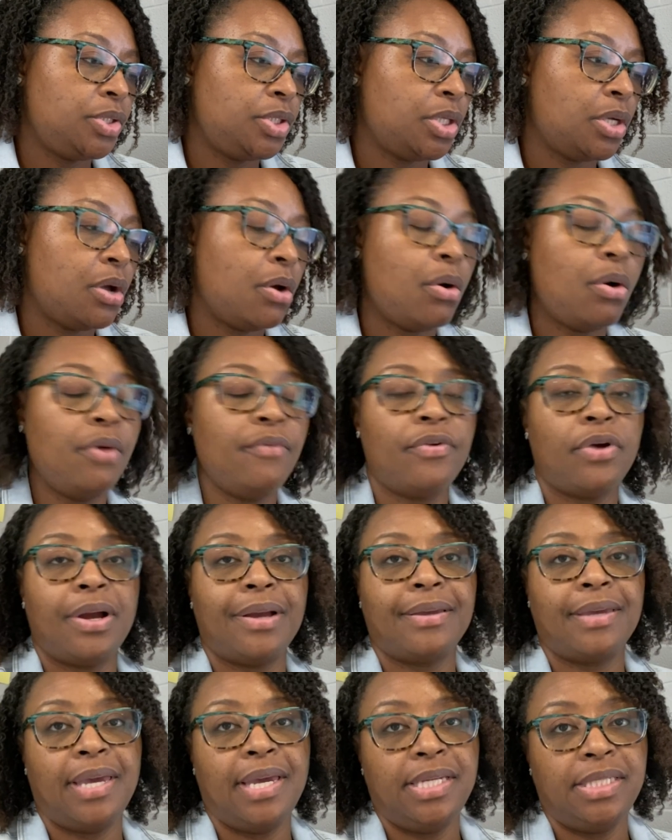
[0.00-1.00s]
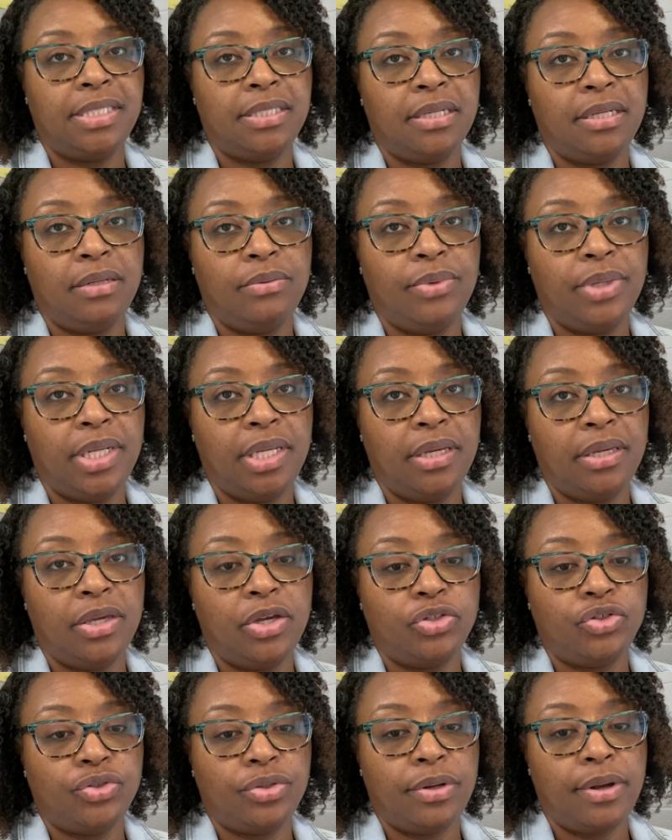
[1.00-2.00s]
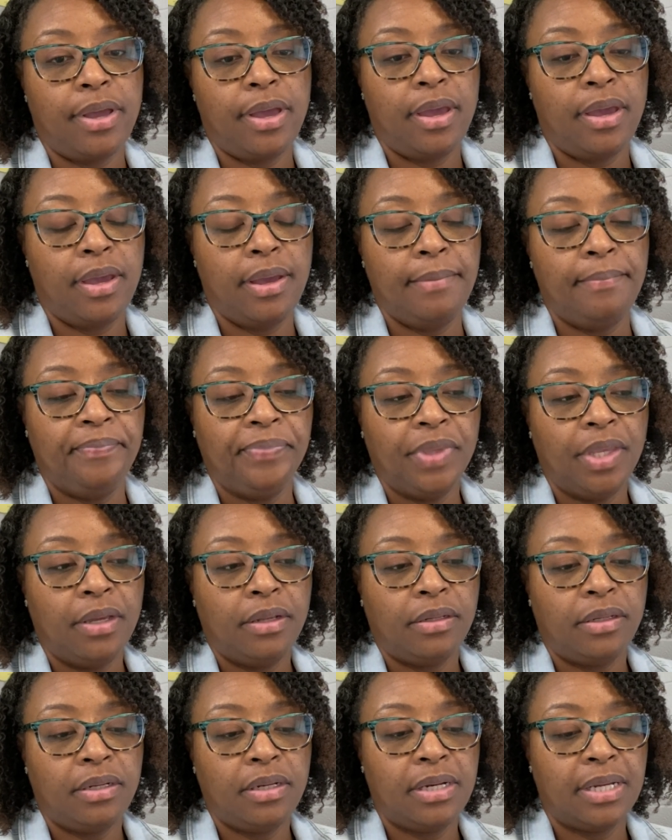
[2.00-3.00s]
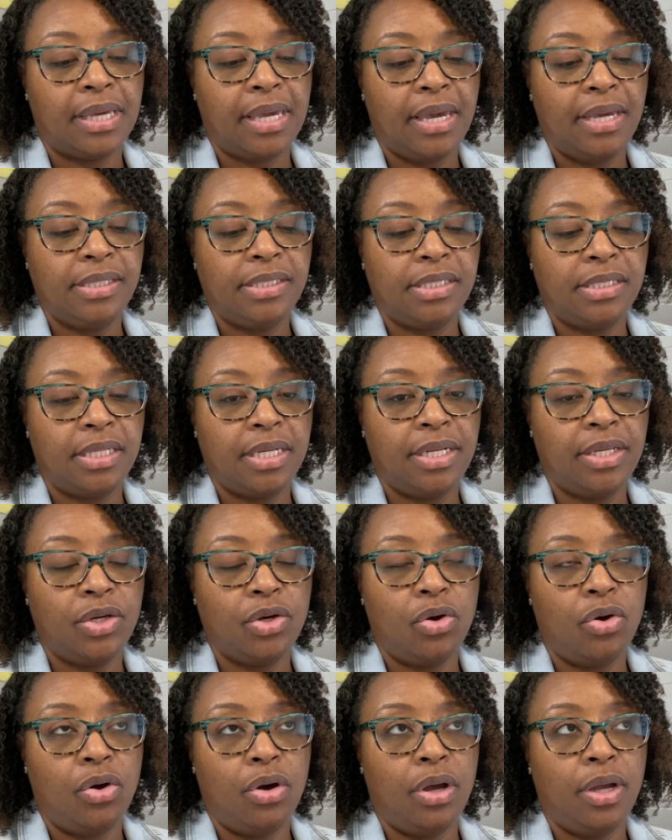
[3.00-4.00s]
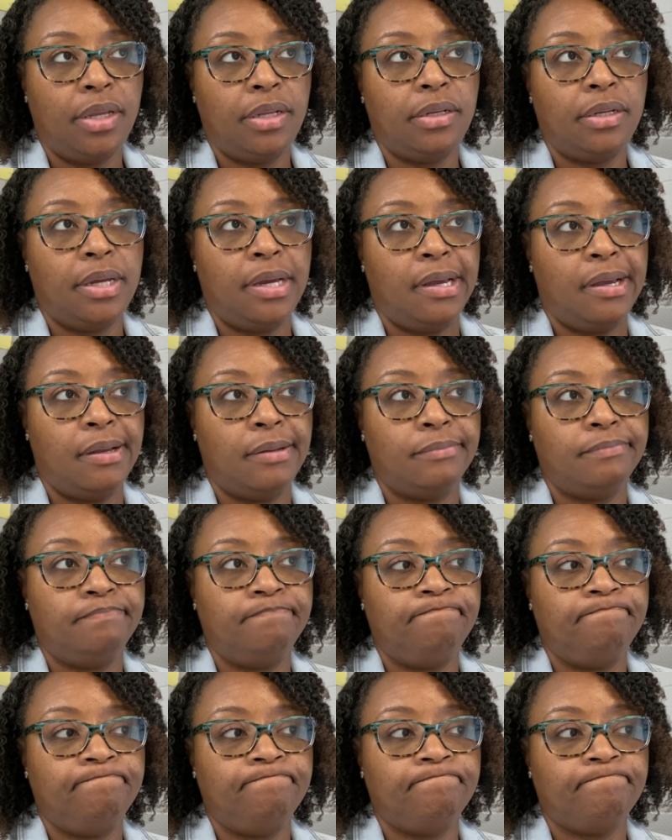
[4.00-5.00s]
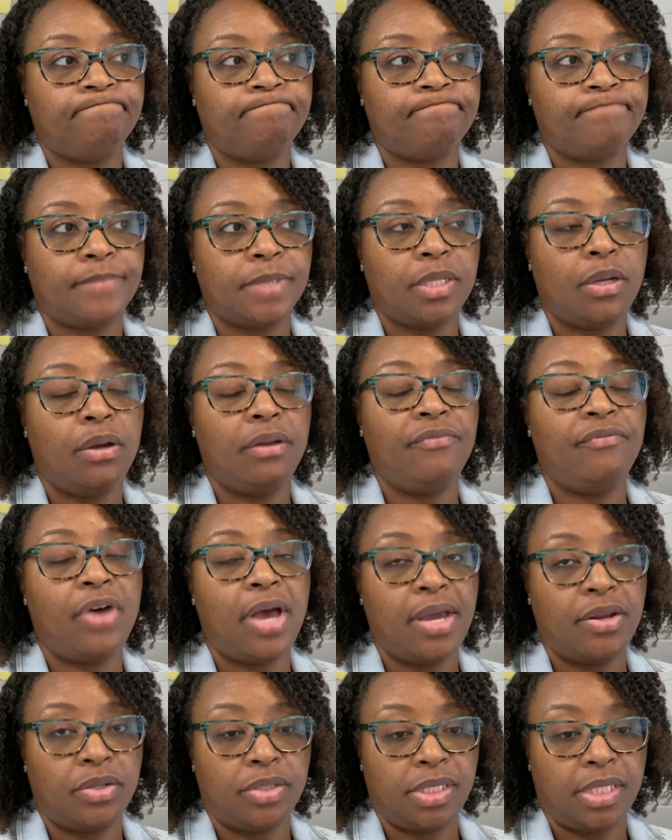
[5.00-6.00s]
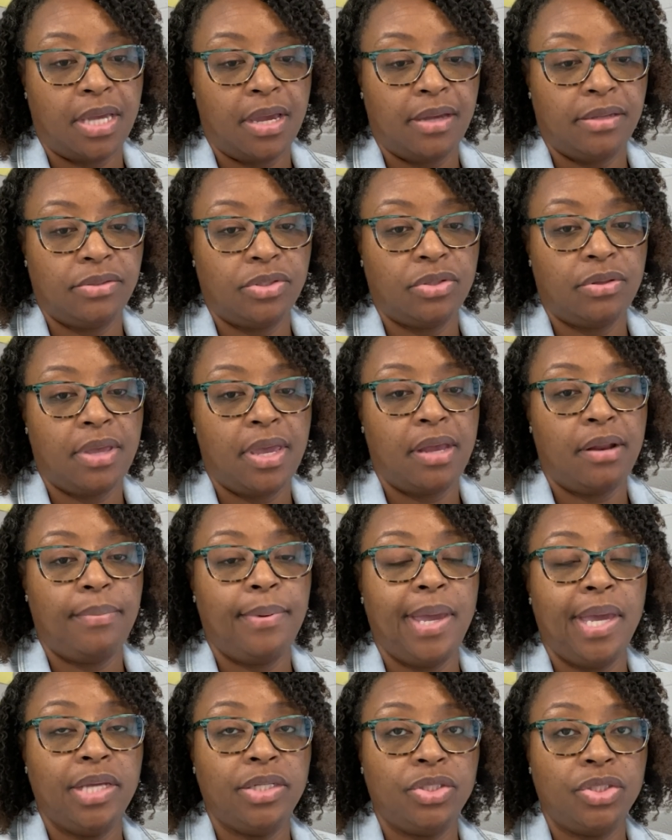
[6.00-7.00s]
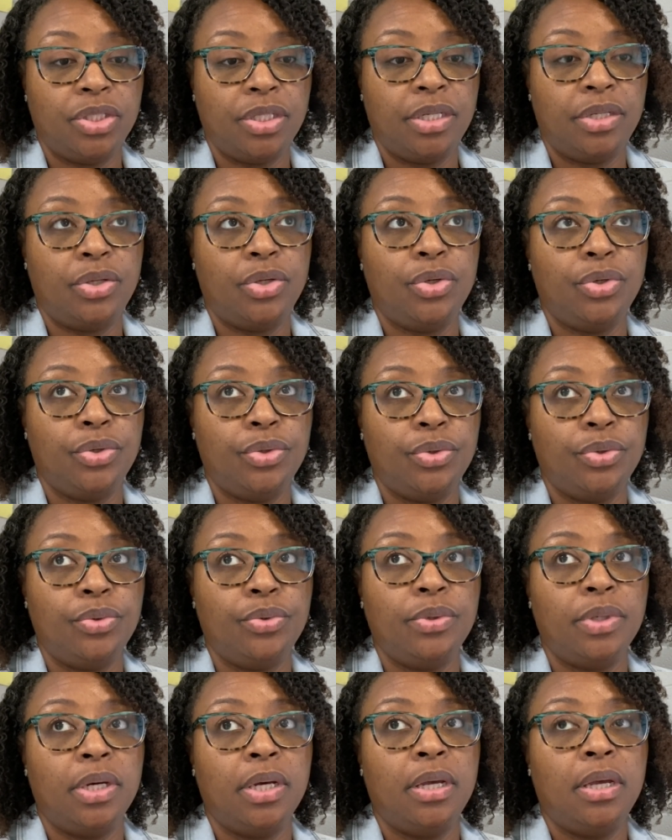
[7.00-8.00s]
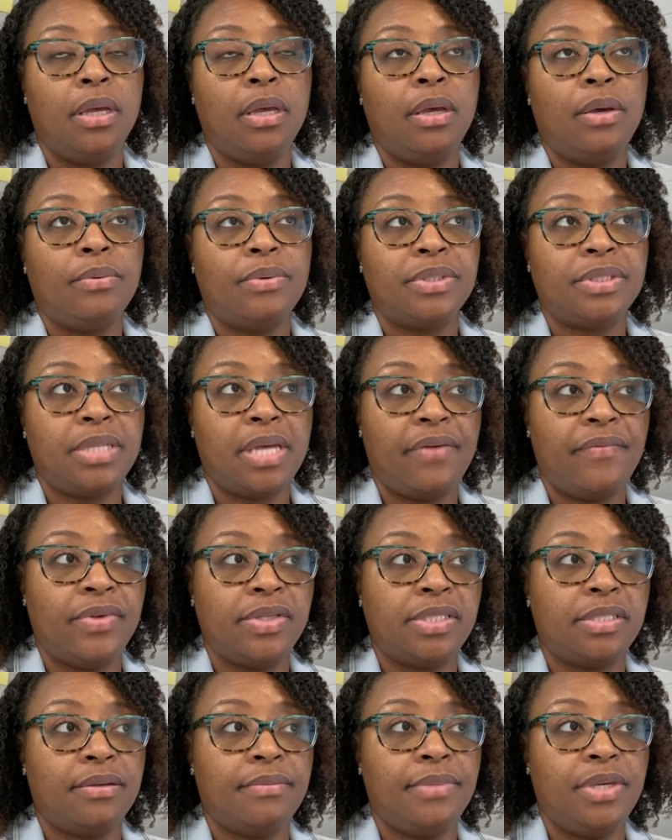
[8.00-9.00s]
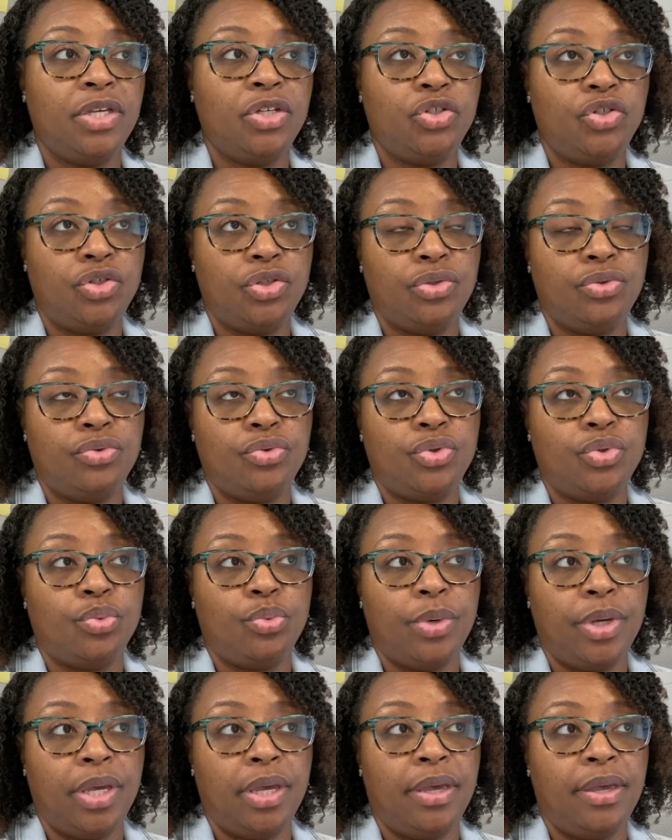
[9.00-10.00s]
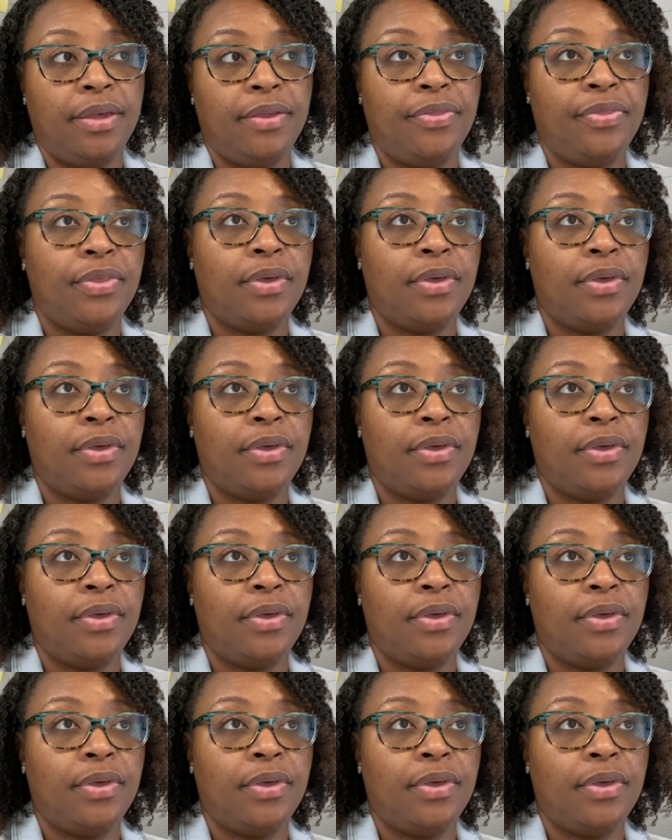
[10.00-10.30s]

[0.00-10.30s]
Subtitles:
to go over our case study we did yesterday. They did a case study on vital signs. So they had a patient who was having some issues with